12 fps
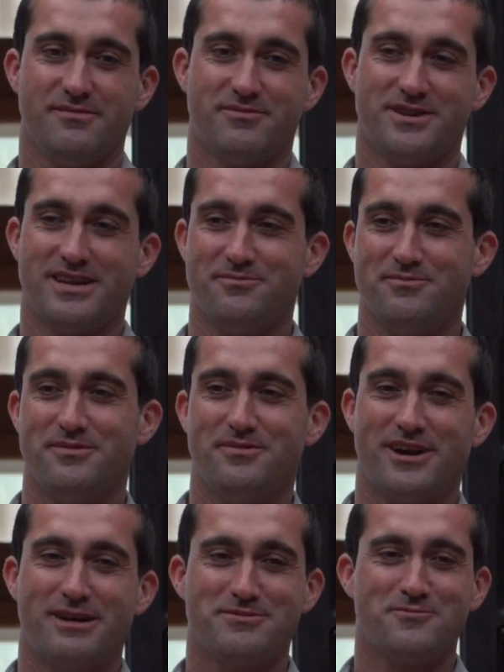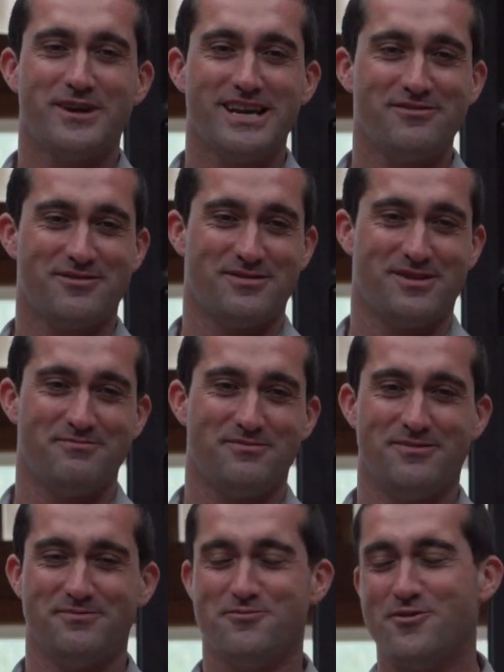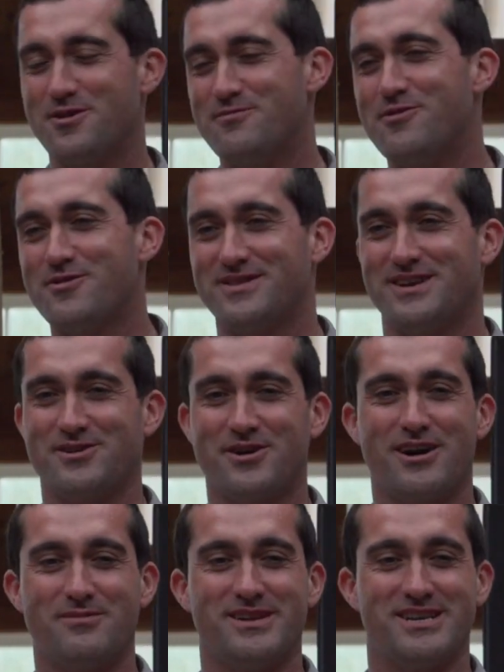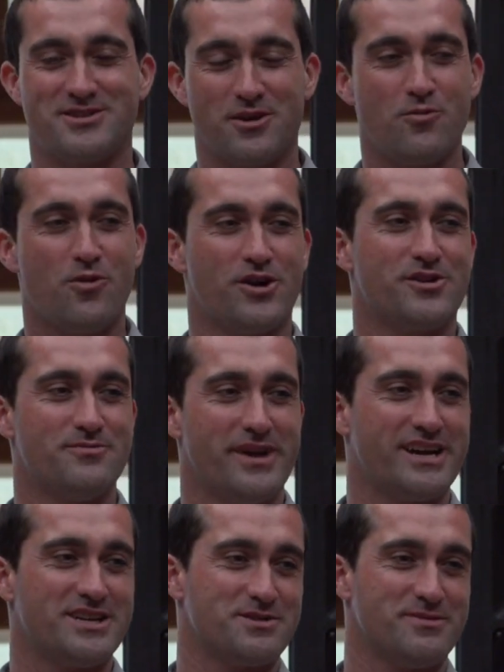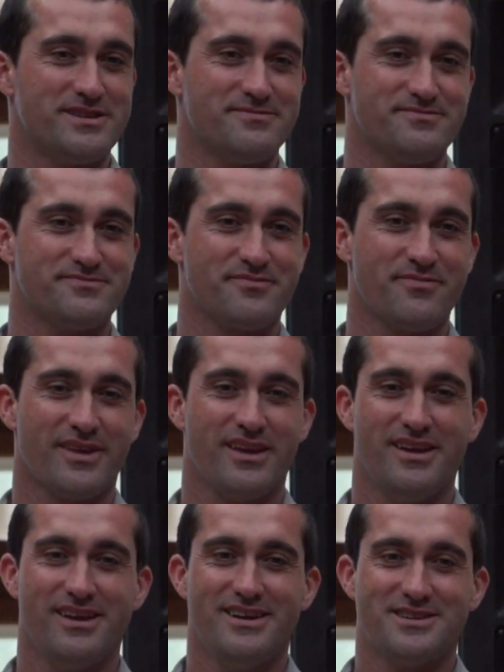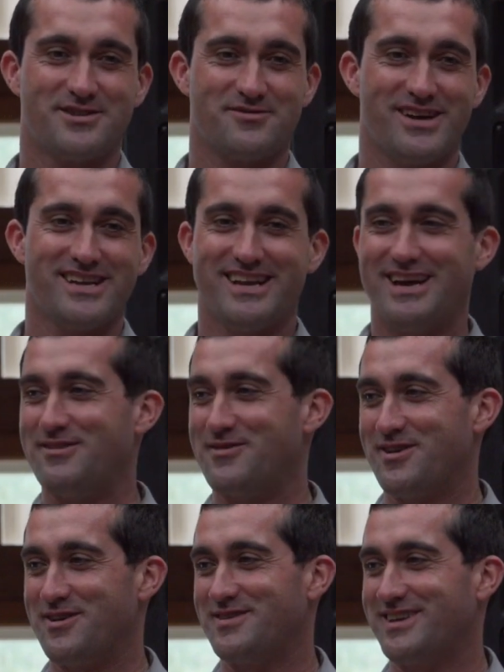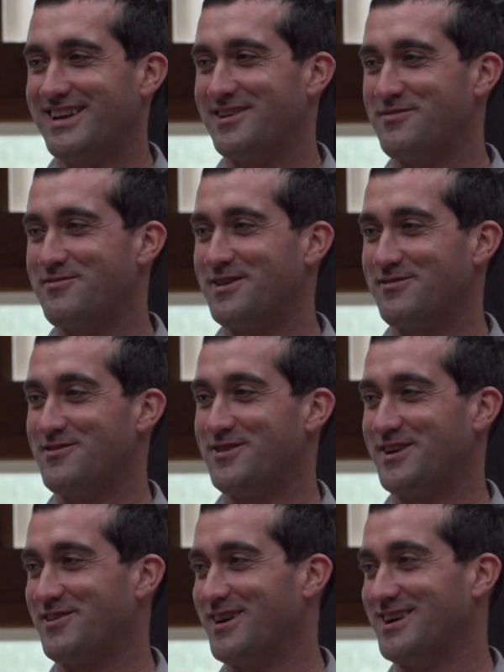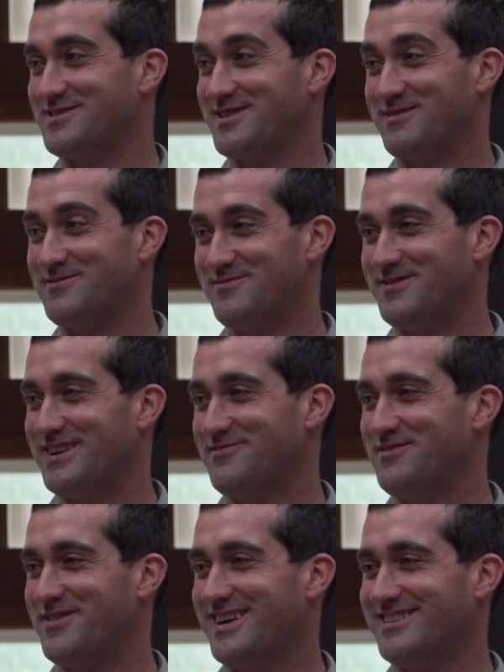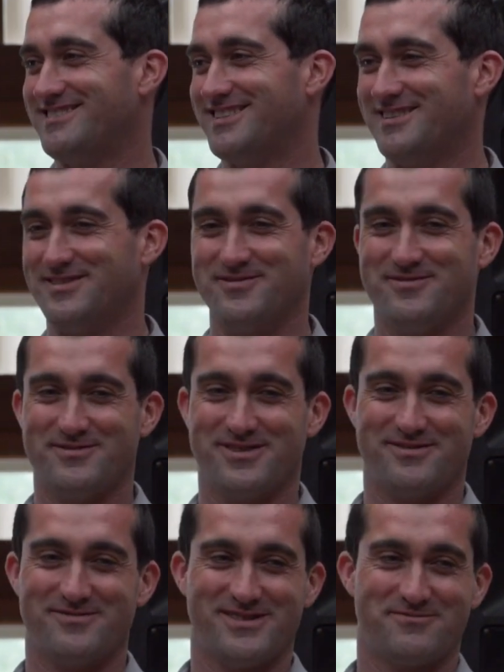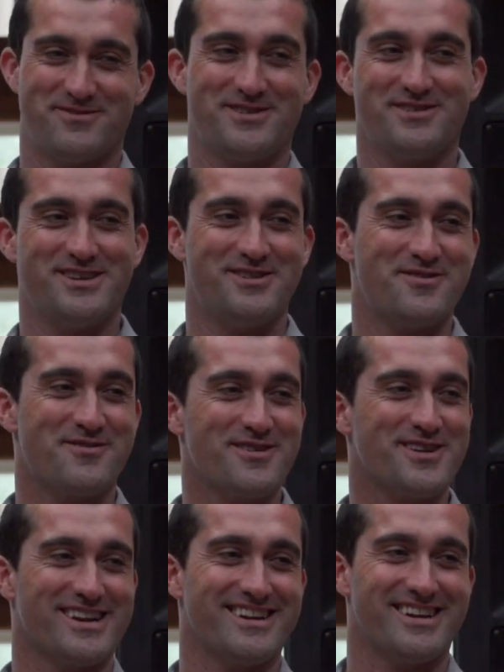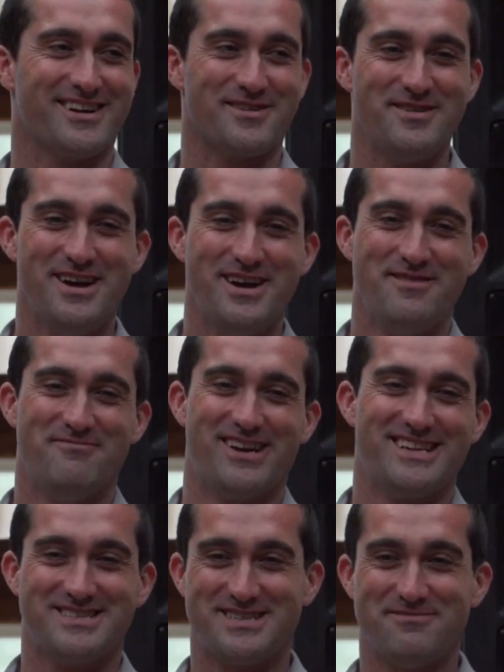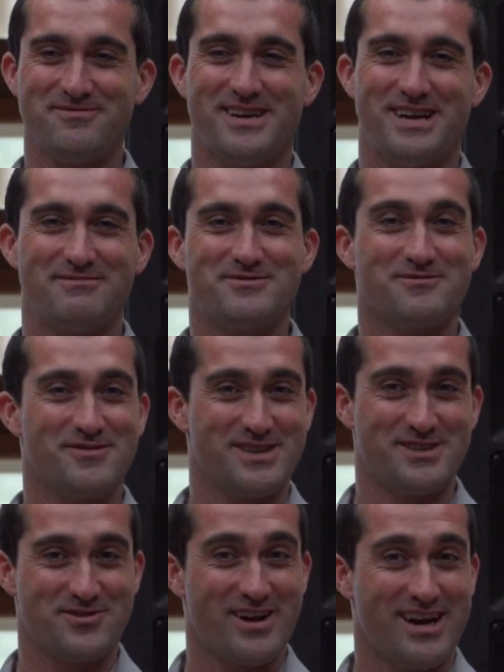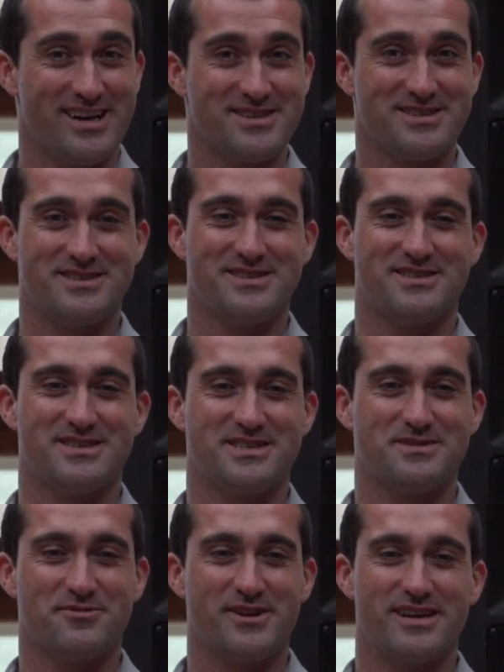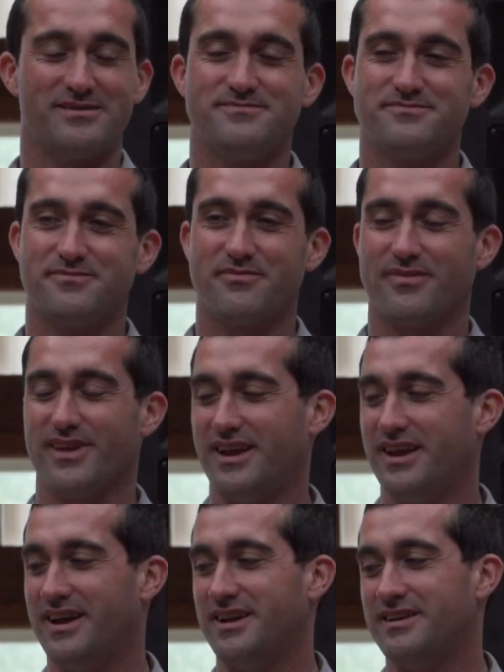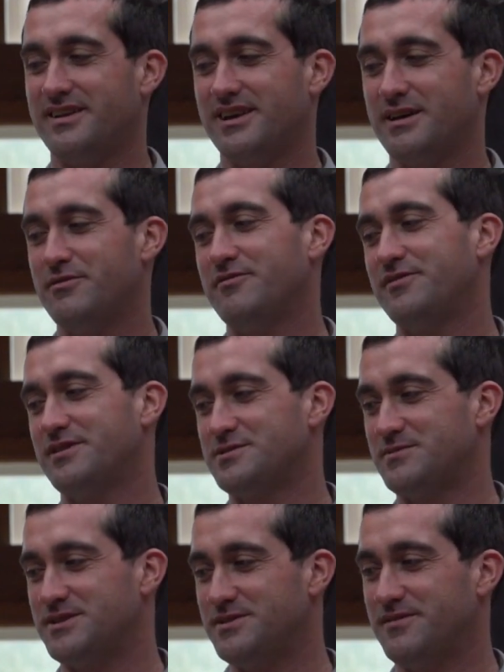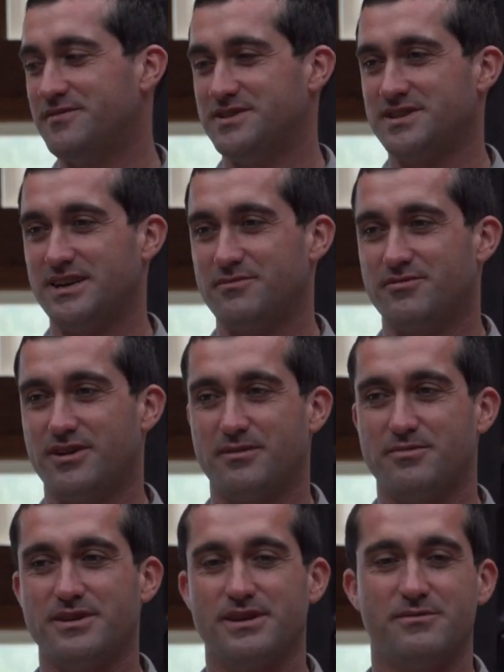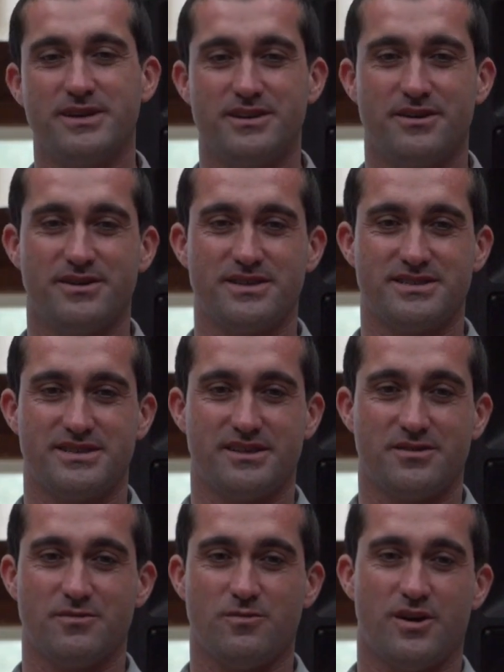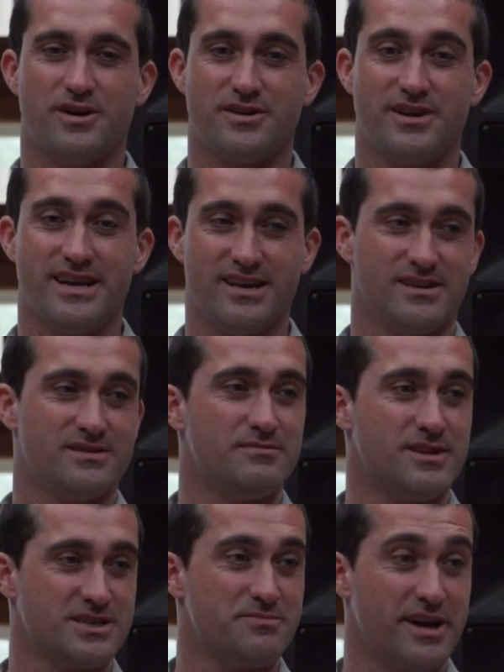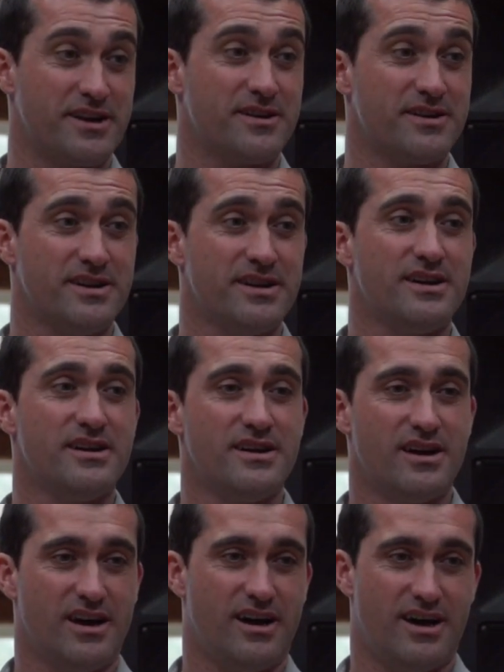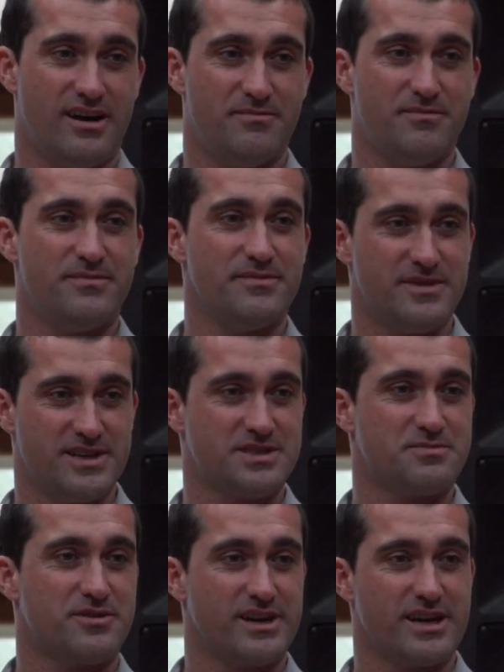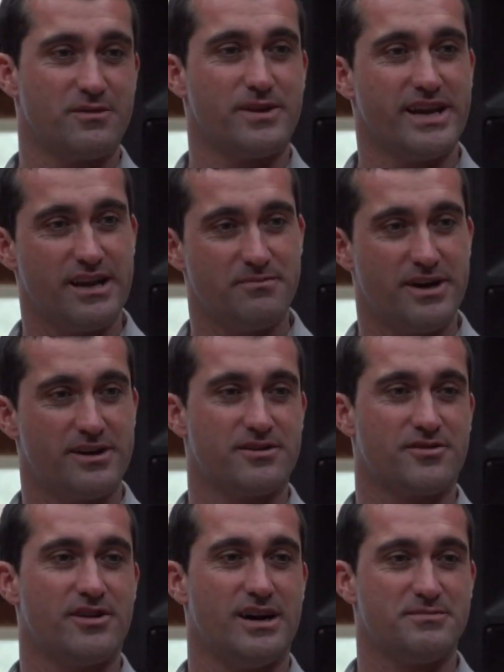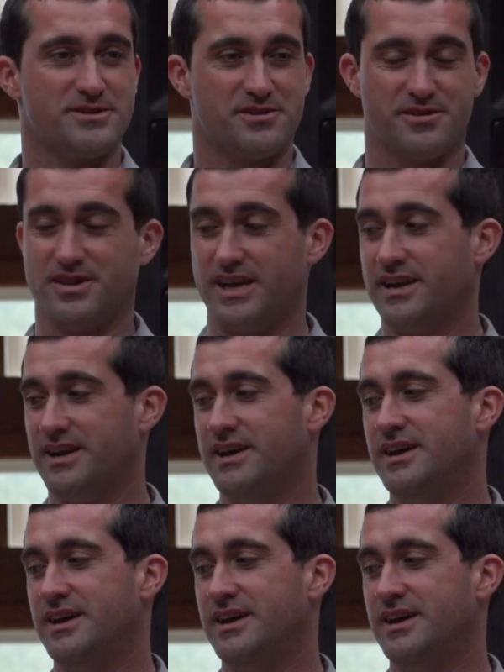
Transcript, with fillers: Perhaps way even more important than carbon is our water management. So right now we're all thinking, or probably rolling your eyes, we're like, well, we have, we've had, you know, we're, we're turned into Oregon here. But in some times we're really dry, such as this spring. And in a couple of fields we do have designed properly, we noticed that the water held much better hmm. um, this spring and we had better crops early.